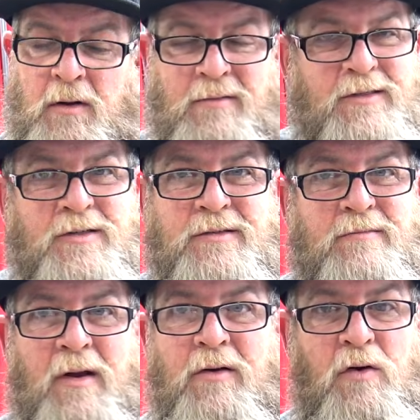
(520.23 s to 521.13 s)
which is
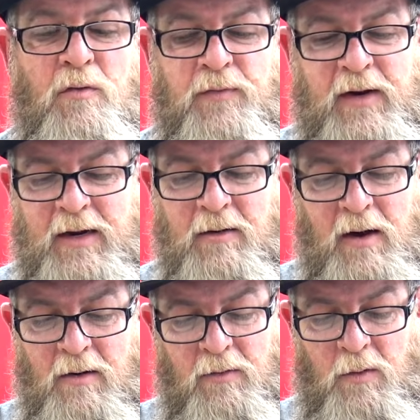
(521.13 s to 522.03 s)
a goofy,
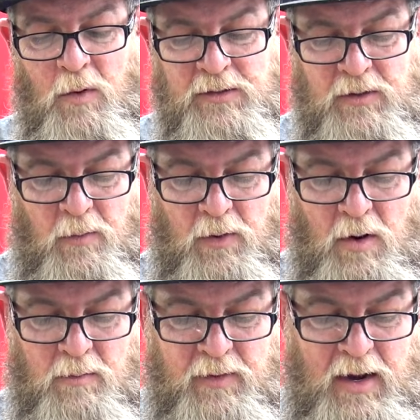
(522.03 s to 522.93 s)
I don't know what's going
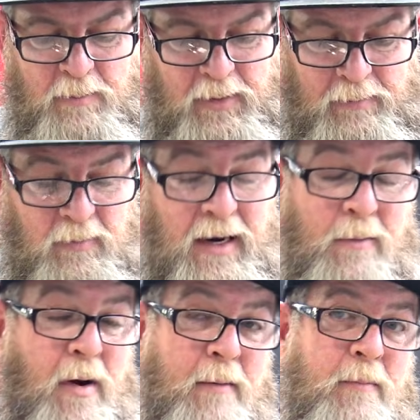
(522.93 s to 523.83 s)
on with that. But
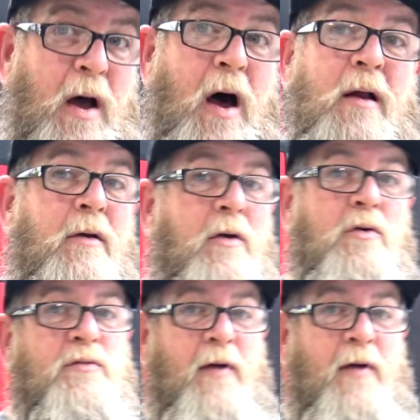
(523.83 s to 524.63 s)
anyway, not a huge